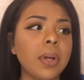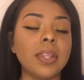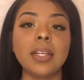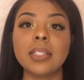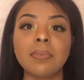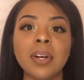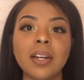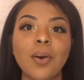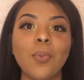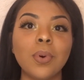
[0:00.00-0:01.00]
This
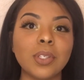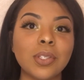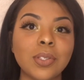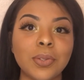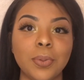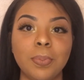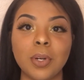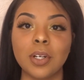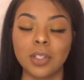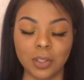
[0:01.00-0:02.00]
one was
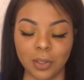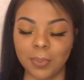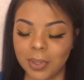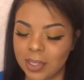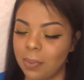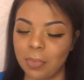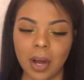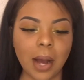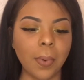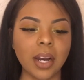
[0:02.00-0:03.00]
super simple.
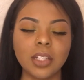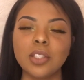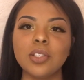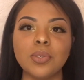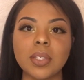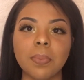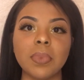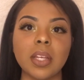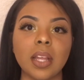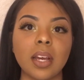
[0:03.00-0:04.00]
I wanted to do
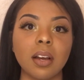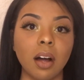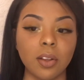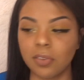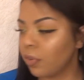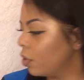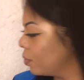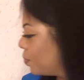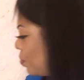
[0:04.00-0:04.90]
something like colorful